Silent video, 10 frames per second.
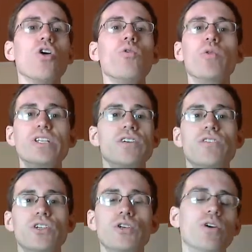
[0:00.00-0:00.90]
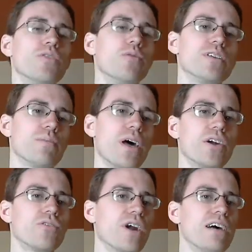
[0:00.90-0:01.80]
which of the two of you is a better
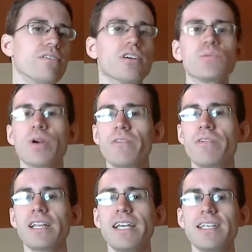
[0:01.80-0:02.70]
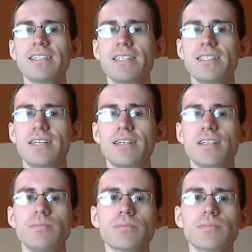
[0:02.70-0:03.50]
driver, is perfectly consistent,